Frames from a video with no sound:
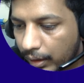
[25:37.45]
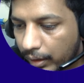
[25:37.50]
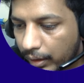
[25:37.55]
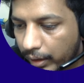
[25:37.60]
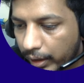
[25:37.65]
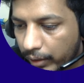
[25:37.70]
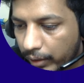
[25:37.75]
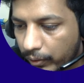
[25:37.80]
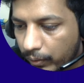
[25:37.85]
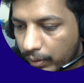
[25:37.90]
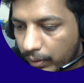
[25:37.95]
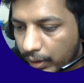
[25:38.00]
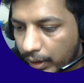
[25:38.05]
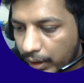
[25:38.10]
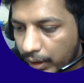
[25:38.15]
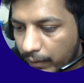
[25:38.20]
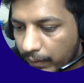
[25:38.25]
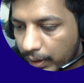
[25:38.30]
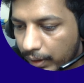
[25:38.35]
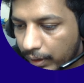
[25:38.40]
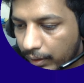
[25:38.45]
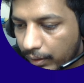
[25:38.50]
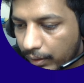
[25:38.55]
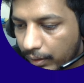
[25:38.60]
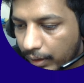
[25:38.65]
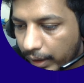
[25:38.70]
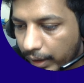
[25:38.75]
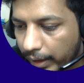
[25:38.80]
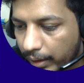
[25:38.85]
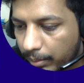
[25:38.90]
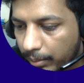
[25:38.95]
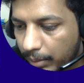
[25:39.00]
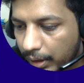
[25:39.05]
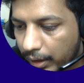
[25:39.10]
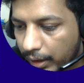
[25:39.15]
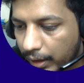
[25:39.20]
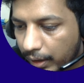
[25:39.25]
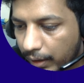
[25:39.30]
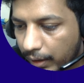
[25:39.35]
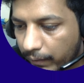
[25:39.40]
and you create one kind of the
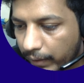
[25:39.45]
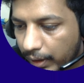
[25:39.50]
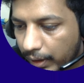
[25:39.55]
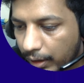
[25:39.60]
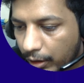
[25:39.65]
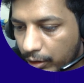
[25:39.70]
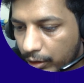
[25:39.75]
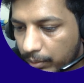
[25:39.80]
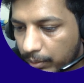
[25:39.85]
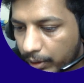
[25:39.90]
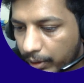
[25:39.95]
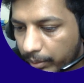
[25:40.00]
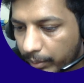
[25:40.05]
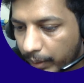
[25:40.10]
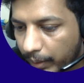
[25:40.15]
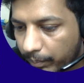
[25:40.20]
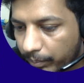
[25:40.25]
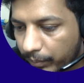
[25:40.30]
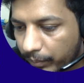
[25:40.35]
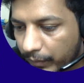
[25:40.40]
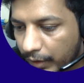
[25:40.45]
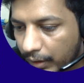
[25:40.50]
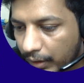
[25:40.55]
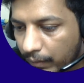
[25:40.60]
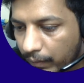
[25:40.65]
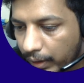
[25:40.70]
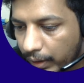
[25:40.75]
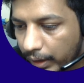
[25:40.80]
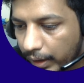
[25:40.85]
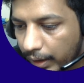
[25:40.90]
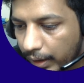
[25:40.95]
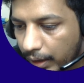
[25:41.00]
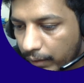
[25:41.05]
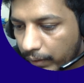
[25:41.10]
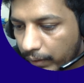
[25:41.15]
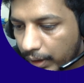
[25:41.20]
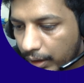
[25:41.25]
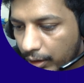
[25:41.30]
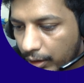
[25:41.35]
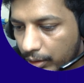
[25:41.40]
data warehouse for me. One data
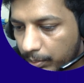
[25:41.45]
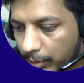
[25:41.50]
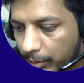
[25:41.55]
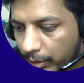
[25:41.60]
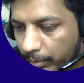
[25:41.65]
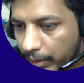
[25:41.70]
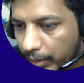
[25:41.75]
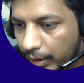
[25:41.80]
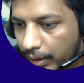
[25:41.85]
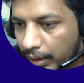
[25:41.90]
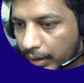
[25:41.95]
warehouse for me,